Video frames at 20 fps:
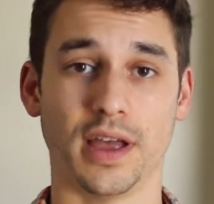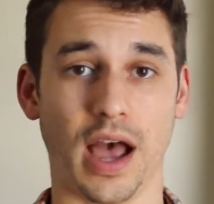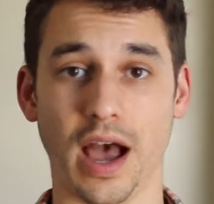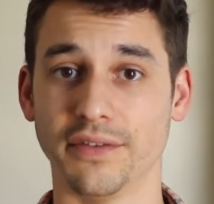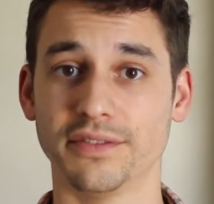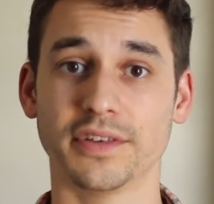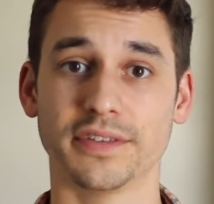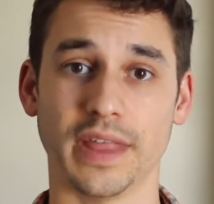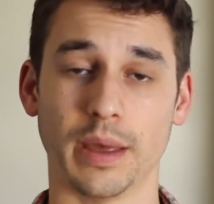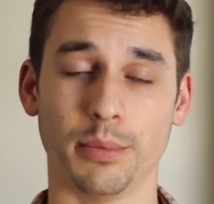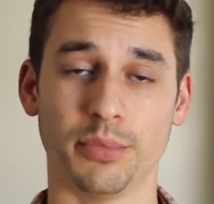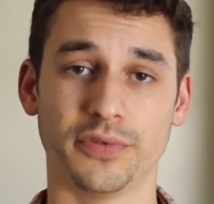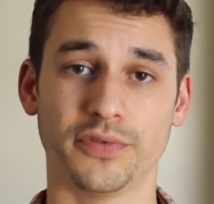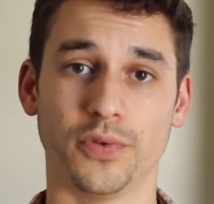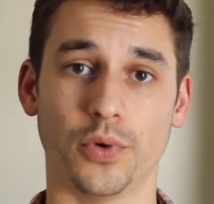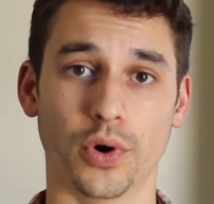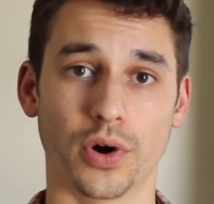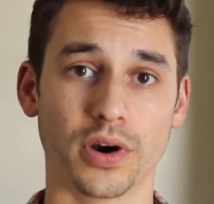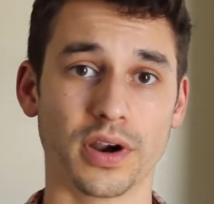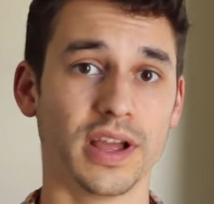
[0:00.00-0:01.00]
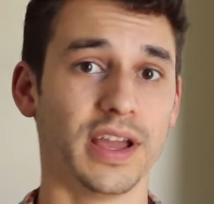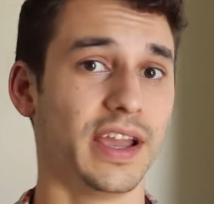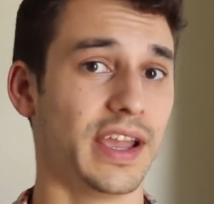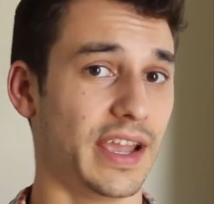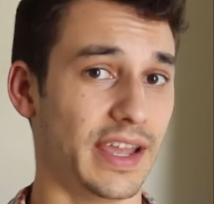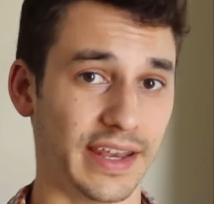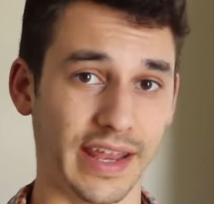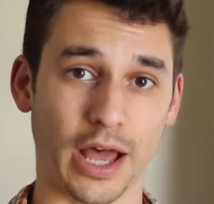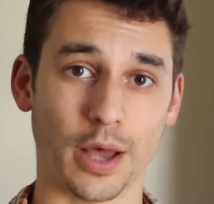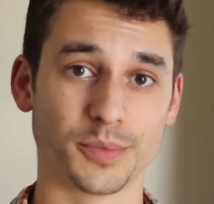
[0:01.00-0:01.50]
I've done that before.
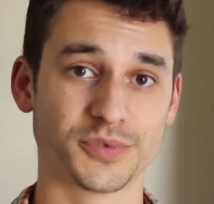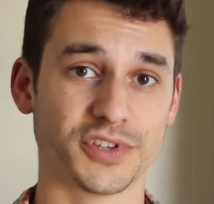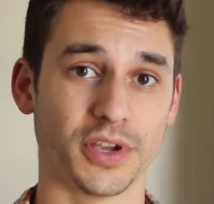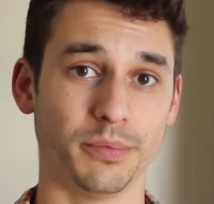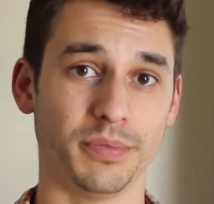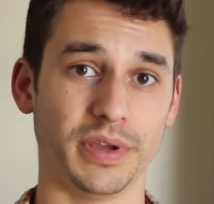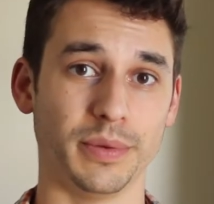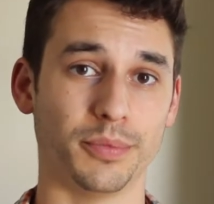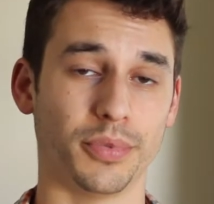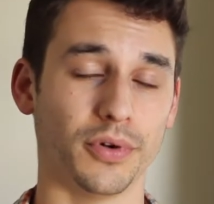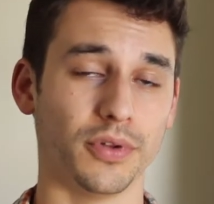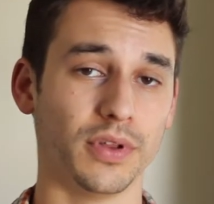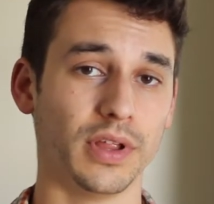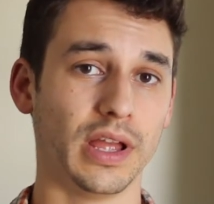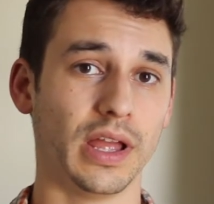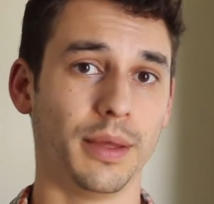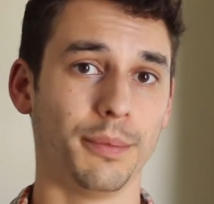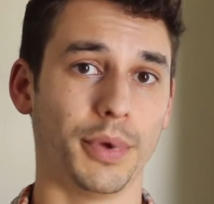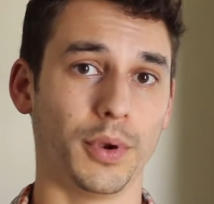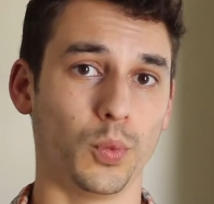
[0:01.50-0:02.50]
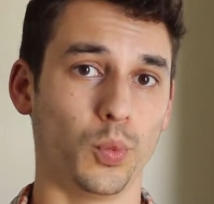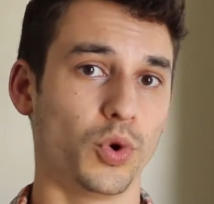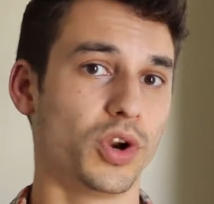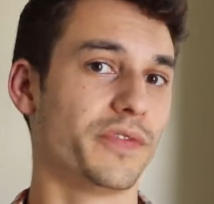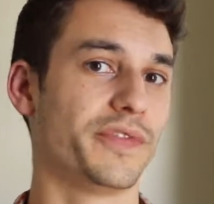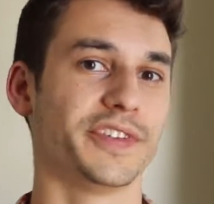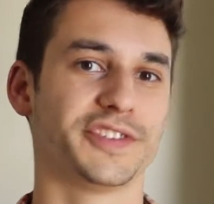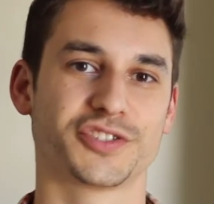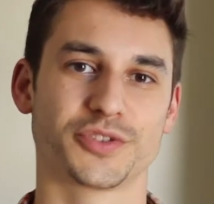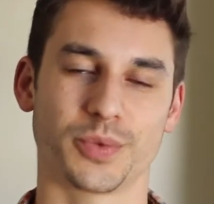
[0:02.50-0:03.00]
It helps some people. But what
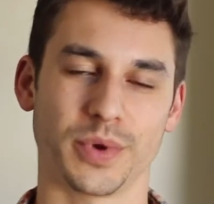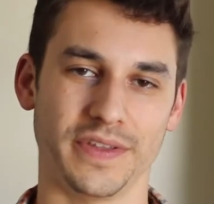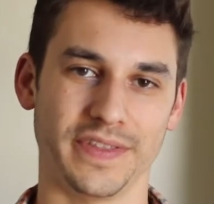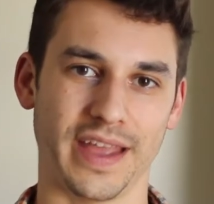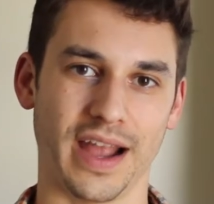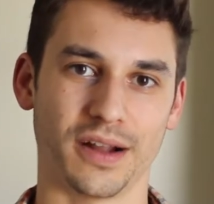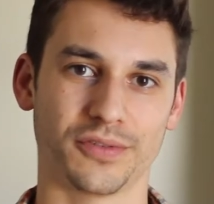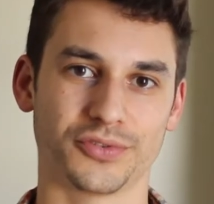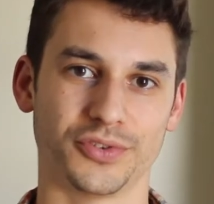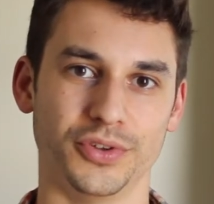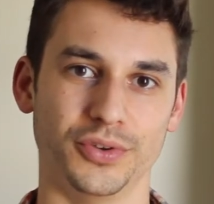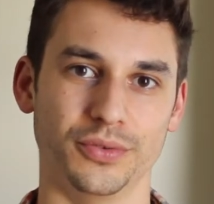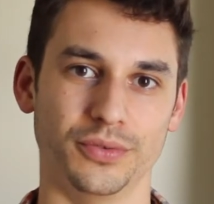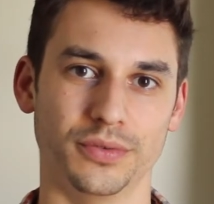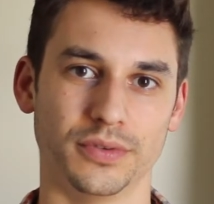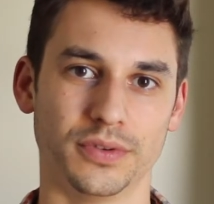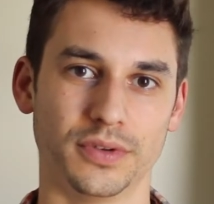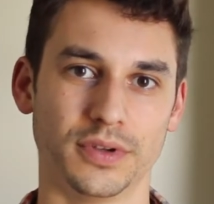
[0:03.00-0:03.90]
if it's 3 in the afternoon?